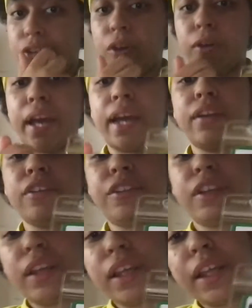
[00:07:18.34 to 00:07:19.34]
dog,
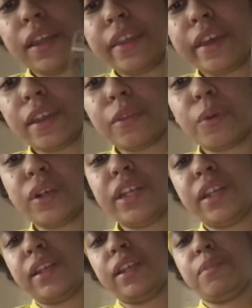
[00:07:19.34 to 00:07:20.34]
and the other one
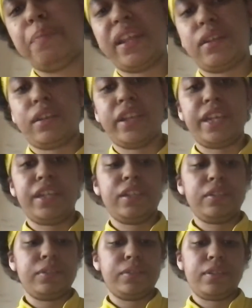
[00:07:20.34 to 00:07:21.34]
is
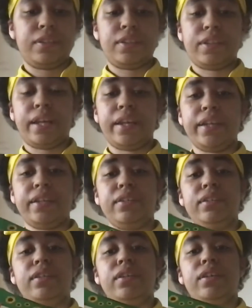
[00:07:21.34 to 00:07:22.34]
basically selling